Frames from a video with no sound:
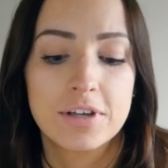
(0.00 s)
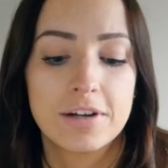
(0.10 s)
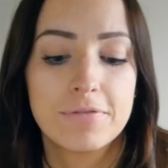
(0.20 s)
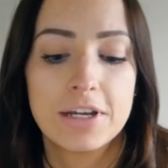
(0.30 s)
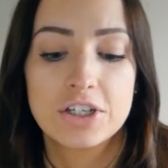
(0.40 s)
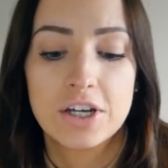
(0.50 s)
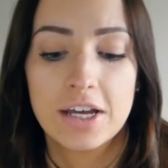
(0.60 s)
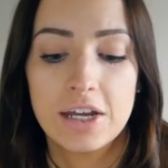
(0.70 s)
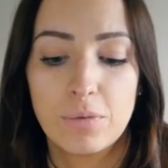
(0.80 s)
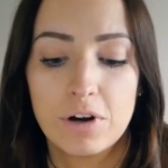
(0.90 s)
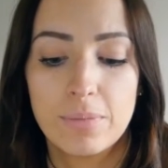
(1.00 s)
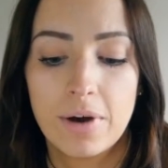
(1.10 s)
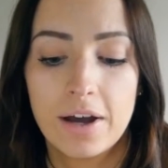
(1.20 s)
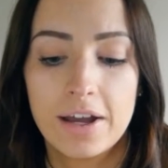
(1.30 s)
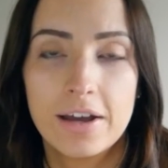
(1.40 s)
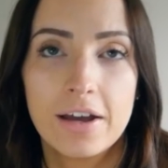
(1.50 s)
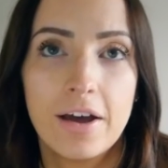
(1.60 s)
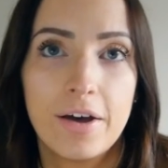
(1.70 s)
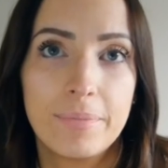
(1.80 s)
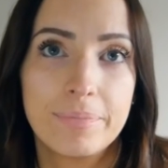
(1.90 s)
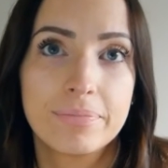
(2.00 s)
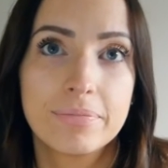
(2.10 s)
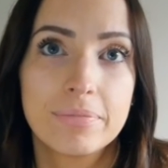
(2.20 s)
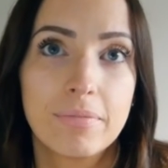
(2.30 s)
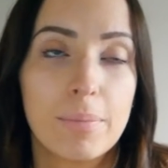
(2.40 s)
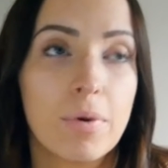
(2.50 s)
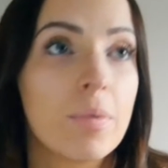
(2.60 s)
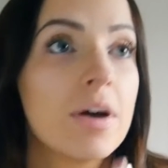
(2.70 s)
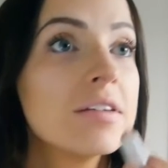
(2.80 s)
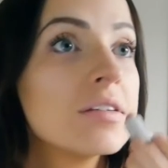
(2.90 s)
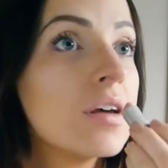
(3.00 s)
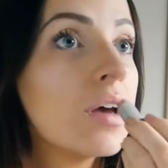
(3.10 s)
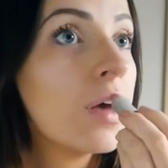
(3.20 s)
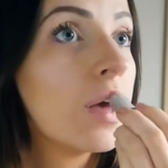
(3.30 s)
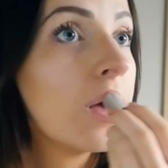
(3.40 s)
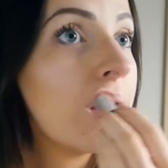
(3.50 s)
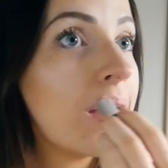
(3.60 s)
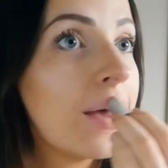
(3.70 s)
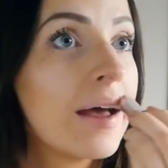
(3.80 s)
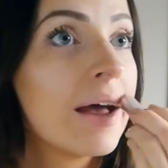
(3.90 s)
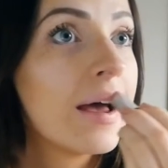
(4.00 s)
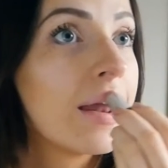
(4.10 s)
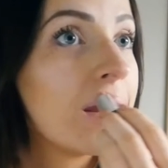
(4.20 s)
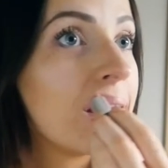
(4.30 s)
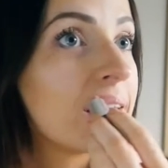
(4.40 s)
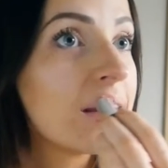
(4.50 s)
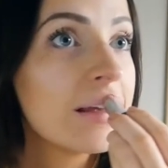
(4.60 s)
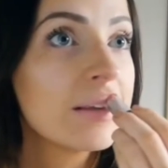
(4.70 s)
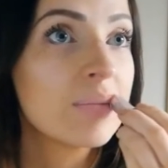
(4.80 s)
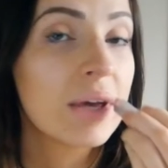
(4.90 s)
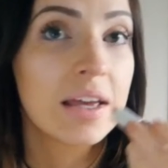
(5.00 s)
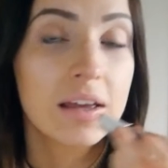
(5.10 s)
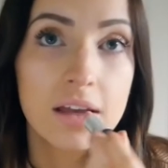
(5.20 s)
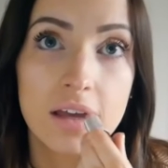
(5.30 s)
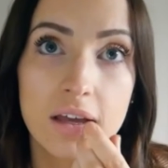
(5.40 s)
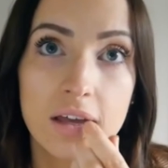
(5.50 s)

was going to feature in one of my my blog posts. And it's a nice pink.